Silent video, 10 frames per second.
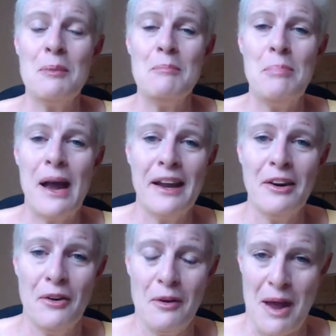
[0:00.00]
been
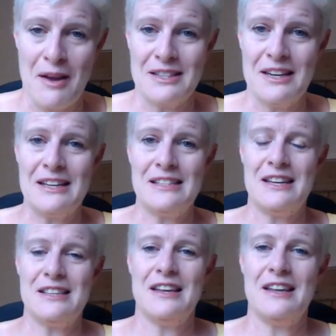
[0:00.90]
banging on about it
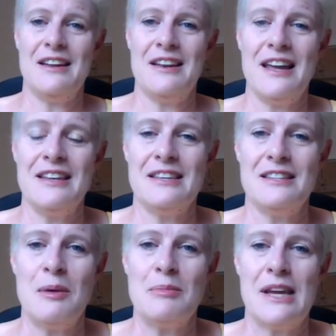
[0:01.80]
since the
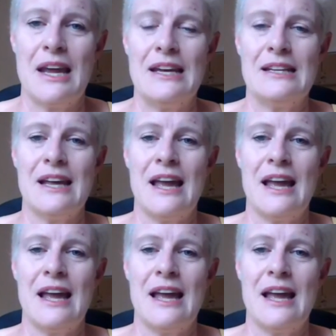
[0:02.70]
latest update.